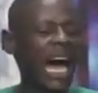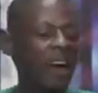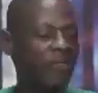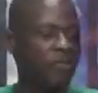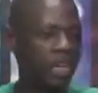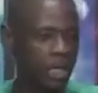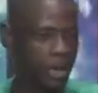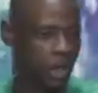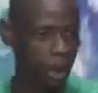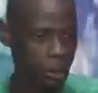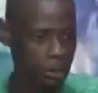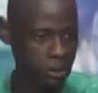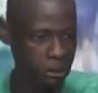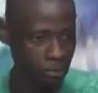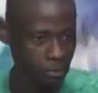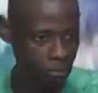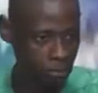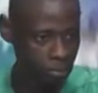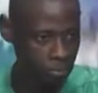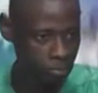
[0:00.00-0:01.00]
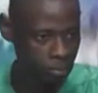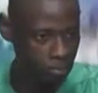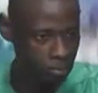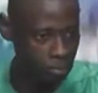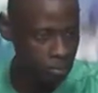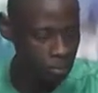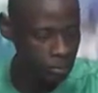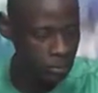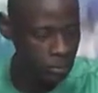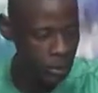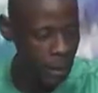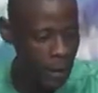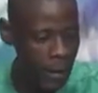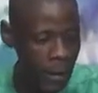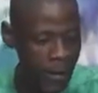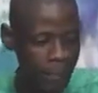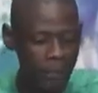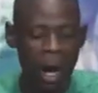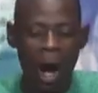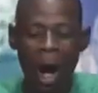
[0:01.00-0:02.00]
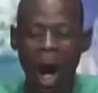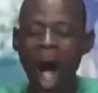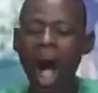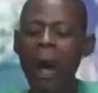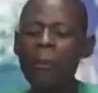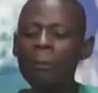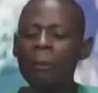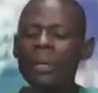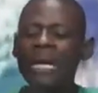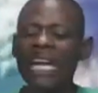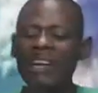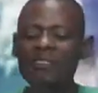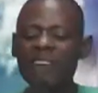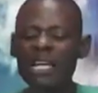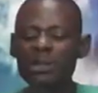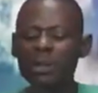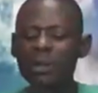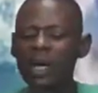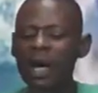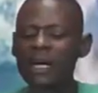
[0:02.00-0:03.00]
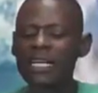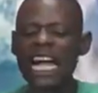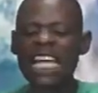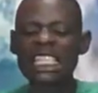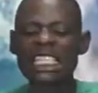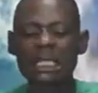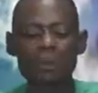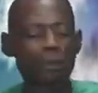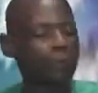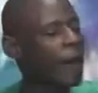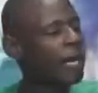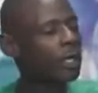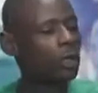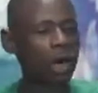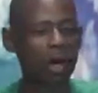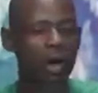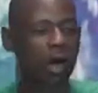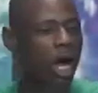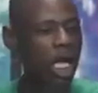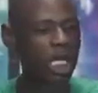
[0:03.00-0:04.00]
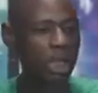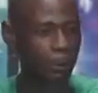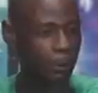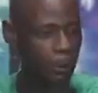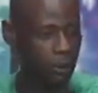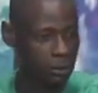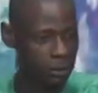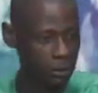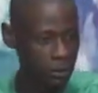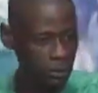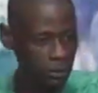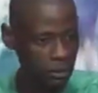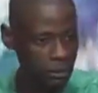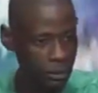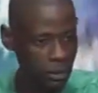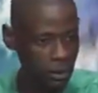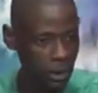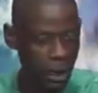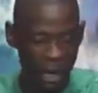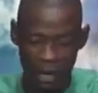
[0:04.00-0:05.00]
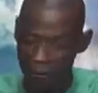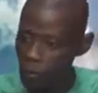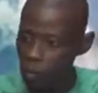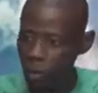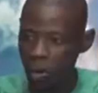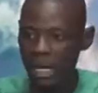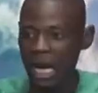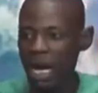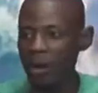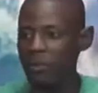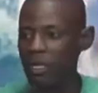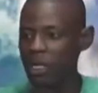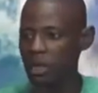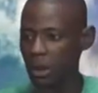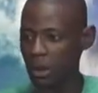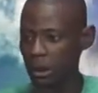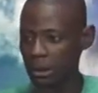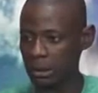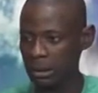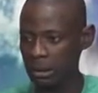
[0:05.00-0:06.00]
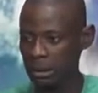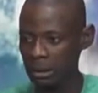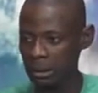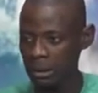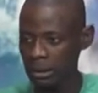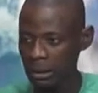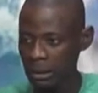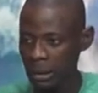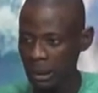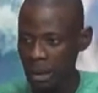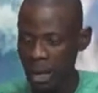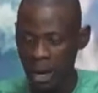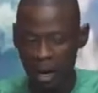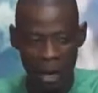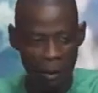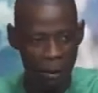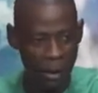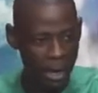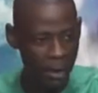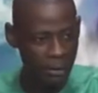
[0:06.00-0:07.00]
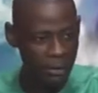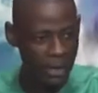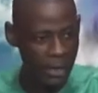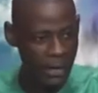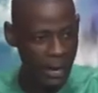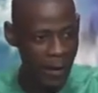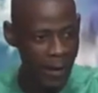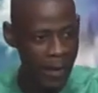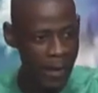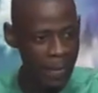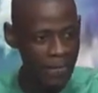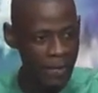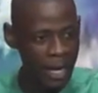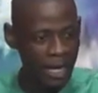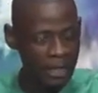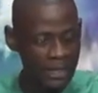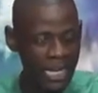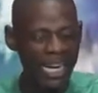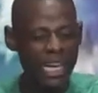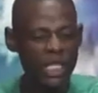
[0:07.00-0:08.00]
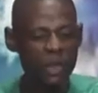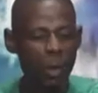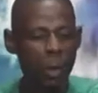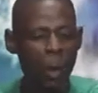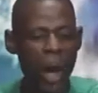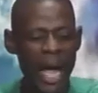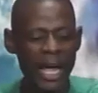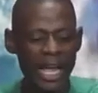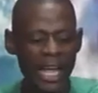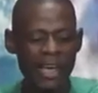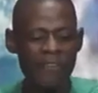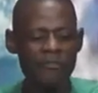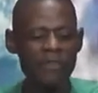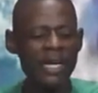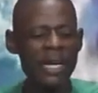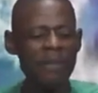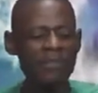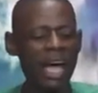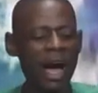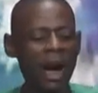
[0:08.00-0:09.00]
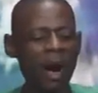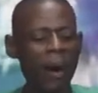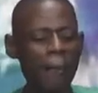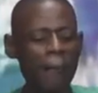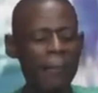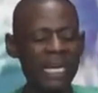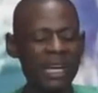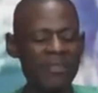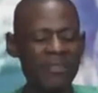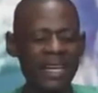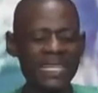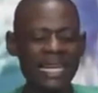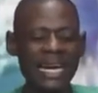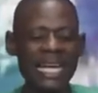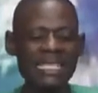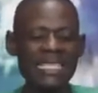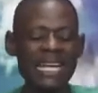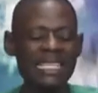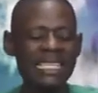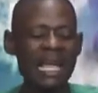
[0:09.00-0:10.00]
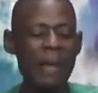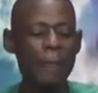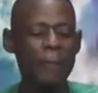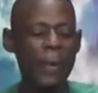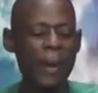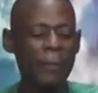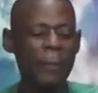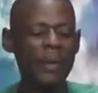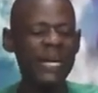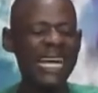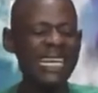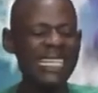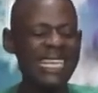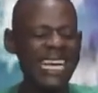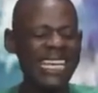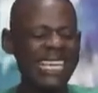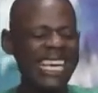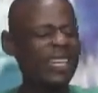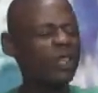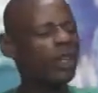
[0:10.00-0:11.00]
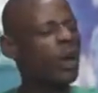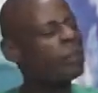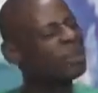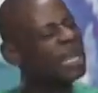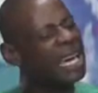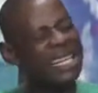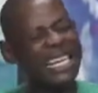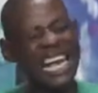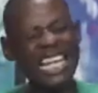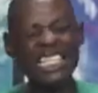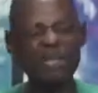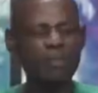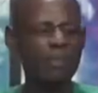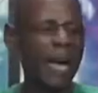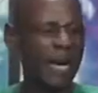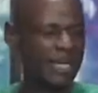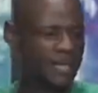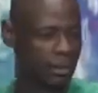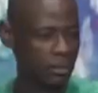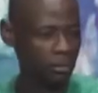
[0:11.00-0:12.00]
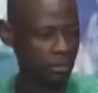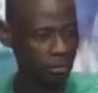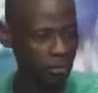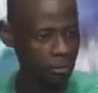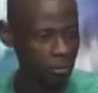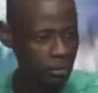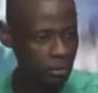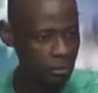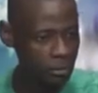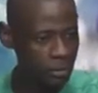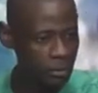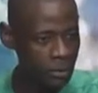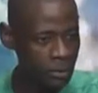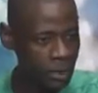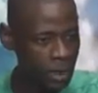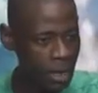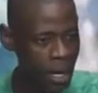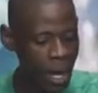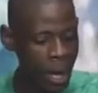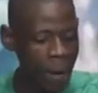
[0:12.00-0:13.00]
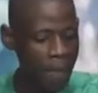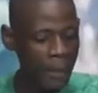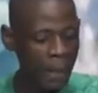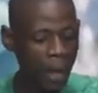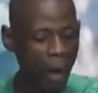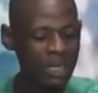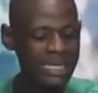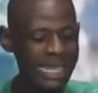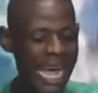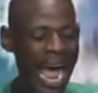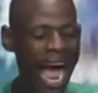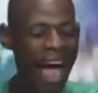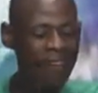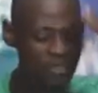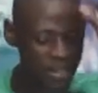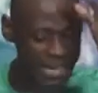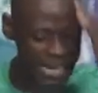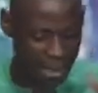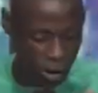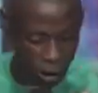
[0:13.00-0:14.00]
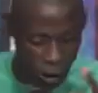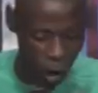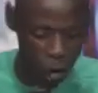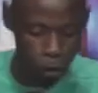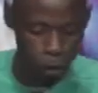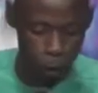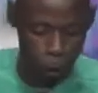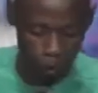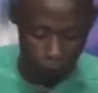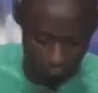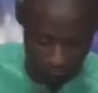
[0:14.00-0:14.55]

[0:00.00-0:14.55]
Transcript: results. Unbelievers will not respect your gospel if you don't have results. Come on now together. That is why even if they are unbelievers, there are certain people in the kingdom they respect. Because they have results to prove